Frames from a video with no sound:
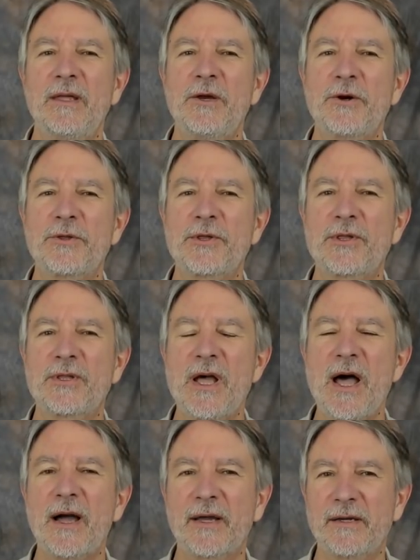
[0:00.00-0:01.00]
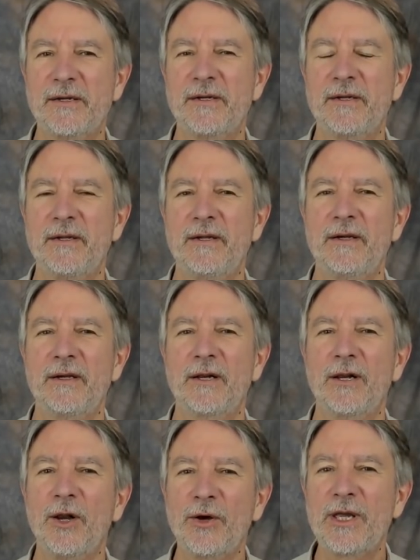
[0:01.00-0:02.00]
You're stuck
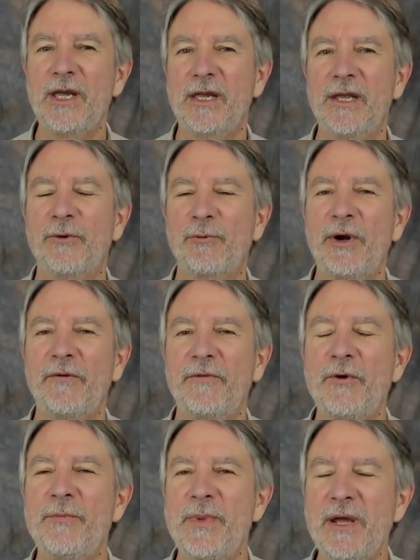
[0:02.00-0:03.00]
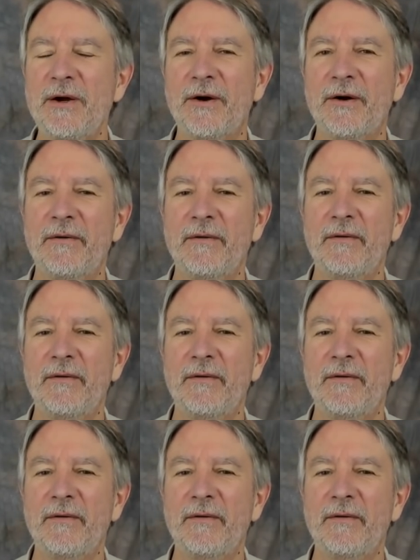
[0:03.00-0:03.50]
looking in the rearview mirror.